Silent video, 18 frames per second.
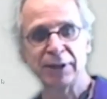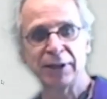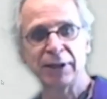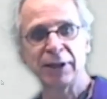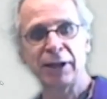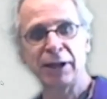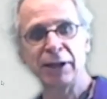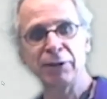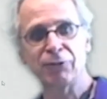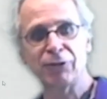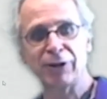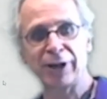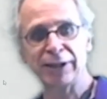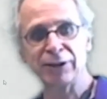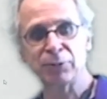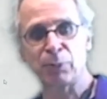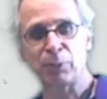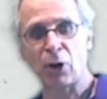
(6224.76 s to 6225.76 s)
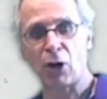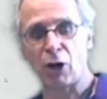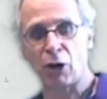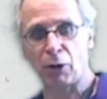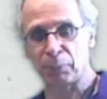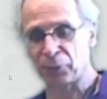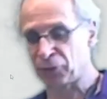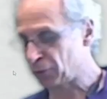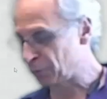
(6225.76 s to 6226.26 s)
and it finds
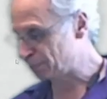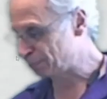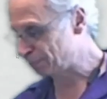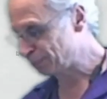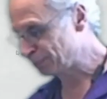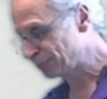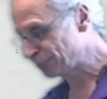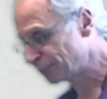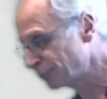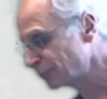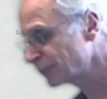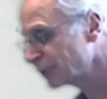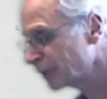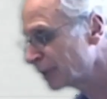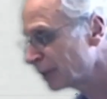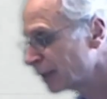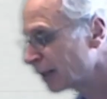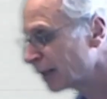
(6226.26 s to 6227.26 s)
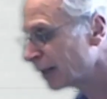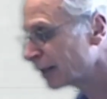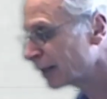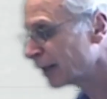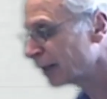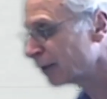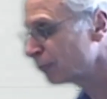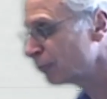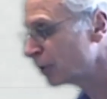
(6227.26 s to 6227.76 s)
blobs.
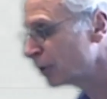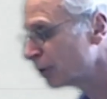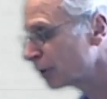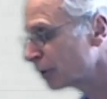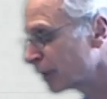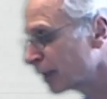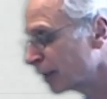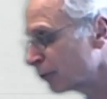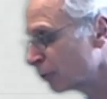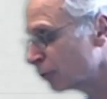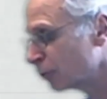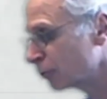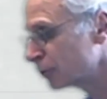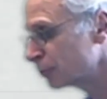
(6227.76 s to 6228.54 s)
Again, we kind of.